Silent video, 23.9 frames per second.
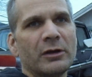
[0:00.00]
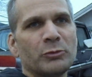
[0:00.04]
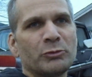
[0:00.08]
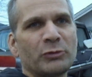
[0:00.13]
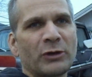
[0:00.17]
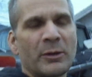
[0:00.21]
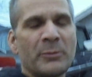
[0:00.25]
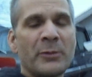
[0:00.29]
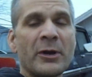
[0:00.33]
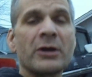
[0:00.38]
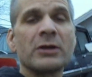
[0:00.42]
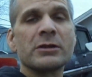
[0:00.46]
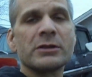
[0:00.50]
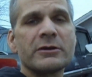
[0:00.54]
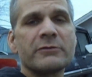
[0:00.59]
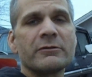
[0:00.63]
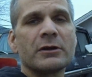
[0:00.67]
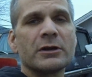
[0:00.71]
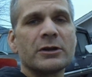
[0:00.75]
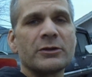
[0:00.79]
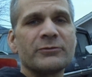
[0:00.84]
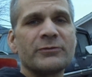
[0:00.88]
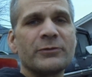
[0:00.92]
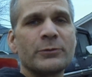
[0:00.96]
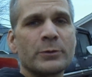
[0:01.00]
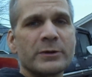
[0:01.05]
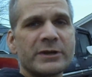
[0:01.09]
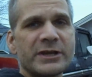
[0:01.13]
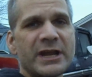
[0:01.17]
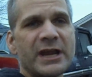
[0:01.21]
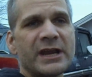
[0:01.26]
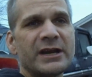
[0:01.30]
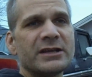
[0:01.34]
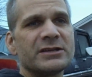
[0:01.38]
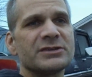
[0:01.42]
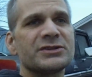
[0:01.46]
primarily run on
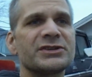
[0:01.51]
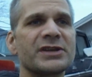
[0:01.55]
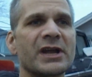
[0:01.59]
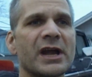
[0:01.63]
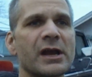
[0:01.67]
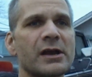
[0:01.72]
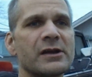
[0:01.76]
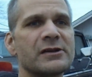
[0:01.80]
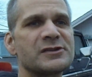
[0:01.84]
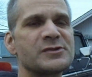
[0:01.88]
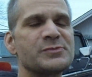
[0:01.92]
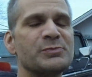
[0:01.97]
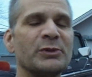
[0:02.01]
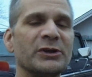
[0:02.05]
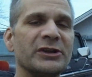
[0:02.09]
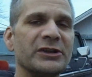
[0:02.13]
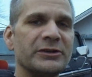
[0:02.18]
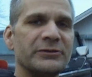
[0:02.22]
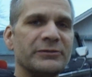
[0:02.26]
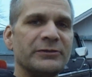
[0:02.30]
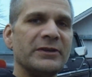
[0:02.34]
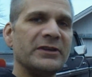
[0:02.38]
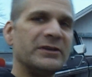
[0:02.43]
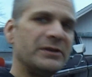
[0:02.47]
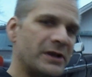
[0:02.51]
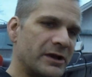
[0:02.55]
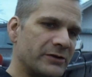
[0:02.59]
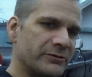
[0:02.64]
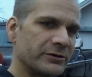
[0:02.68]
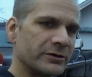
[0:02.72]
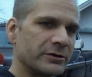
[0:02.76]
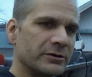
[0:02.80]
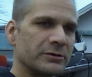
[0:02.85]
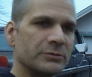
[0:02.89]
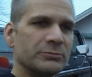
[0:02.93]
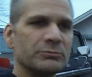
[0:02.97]
48-inch tires, but if he
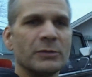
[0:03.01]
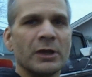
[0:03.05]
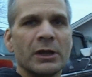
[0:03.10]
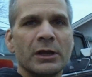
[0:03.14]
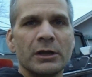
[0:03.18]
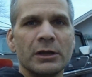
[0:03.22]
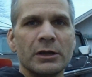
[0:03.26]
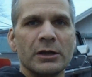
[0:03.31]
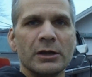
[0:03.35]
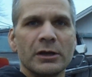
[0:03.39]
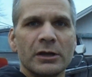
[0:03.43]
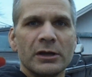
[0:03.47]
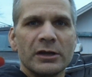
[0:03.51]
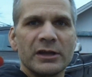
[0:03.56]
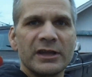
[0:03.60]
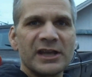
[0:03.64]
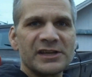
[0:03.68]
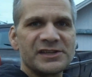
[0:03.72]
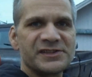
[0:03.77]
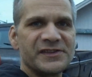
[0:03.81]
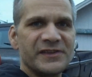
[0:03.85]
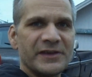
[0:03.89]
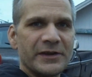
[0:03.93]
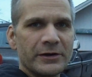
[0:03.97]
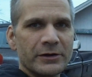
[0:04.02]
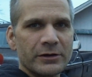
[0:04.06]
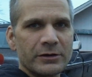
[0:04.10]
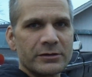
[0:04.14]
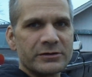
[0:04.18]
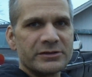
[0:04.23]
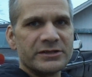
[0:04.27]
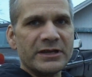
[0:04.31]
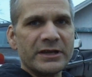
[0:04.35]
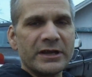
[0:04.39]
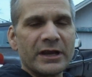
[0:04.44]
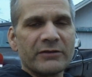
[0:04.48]
ever gets the
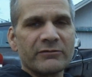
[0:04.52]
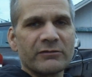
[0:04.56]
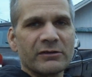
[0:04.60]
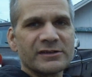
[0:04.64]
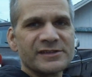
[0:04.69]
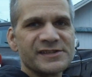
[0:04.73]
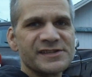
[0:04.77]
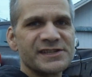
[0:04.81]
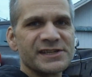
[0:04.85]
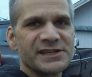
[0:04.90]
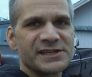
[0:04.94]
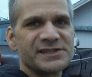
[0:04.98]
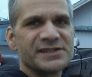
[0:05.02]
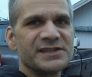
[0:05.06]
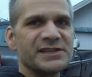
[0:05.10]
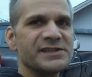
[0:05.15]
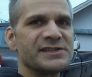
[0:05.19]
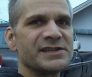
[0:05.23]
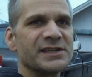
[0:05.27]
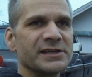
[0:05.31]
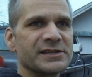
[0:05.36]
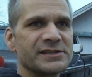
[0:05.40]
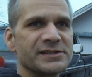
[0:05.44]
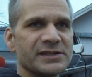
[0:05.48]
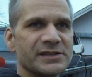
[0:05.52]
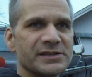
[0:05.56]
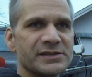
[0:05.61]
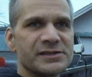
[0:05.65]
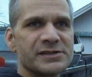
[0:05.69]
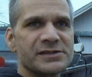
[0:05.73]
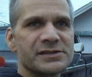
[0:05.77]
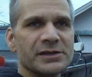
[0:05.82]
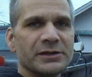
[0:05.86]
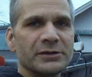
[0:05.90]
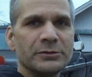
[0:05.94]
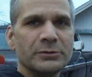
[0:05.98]
urge, he can run
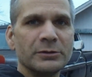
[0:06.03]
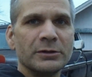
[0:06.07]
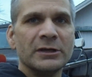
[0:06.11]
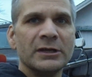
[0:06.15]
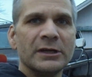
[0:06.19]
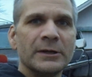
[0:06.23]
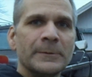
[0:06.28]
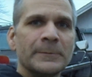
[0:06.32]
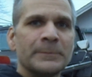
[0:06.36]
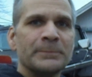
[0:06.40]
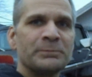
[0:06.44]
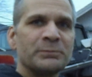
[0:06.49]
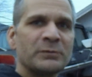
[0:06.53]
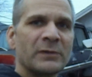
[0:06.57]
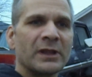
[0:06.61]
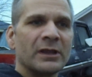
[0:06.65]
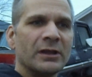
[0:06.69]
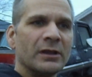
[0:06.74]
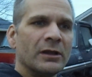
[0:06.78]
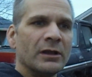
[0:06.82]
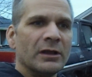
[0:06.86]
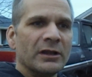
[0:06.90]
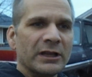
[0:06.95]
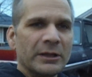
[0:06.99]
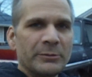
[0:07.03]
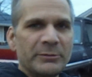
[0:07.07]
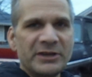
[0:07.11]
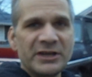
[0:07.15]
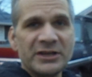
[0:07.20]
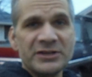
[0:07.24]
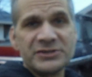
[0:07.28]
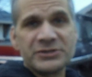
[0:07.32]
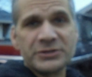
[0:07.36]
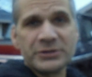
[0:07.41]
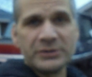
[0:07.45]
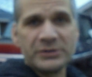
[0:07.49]
66s. So let me
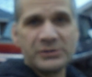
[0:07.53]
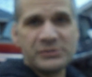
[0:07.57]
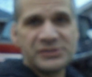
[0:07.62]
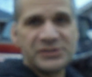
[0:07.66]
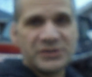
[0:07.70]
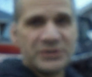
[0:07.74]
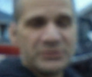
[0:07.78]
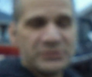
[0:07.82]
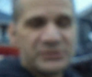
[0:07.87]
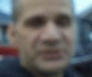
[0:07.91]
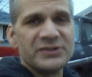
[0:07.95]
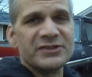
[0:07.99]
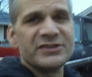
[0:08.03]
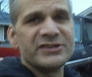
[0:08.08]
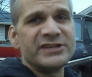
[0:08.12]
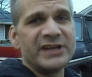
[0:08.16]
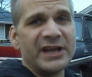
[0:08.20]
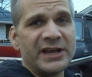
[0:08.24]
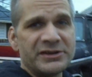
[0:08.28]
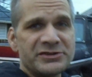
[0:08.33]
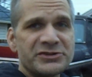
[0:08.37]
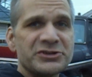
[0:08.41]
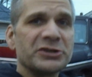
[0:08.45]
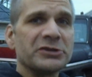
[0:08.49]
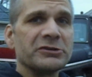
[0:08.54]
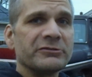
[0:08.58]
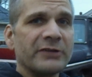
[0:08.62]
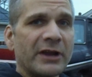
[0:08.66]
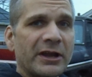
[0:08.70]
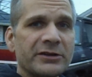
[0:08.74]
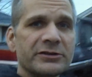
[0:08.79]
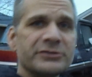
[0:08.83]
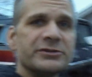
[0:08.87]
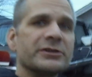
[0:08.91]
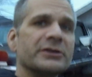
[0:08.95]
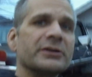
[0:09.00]
introduce you to the Danger
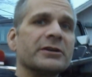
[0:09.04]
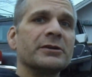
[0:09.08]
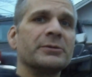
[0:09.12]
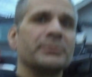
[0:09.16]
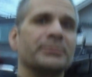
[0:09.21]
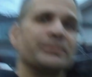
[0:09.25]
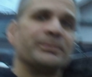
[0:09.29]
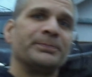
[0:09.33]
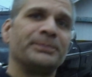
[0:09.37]
Ranger.